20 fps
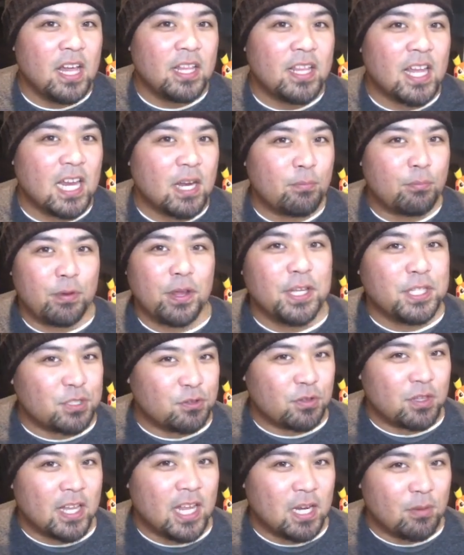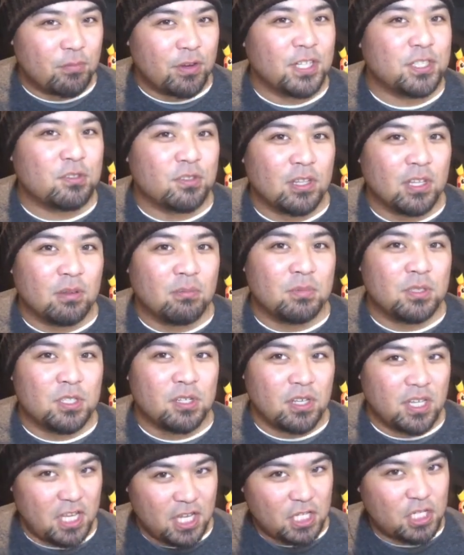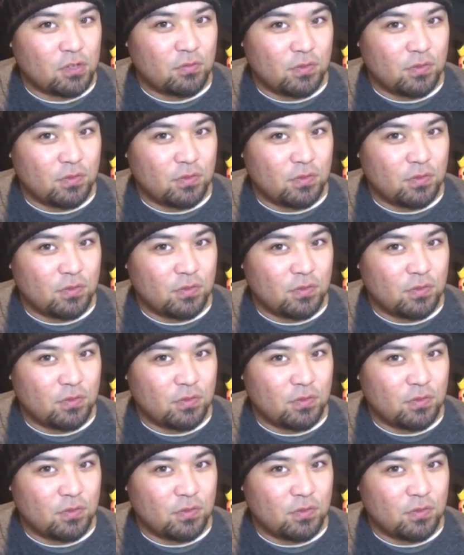that he brings with him to each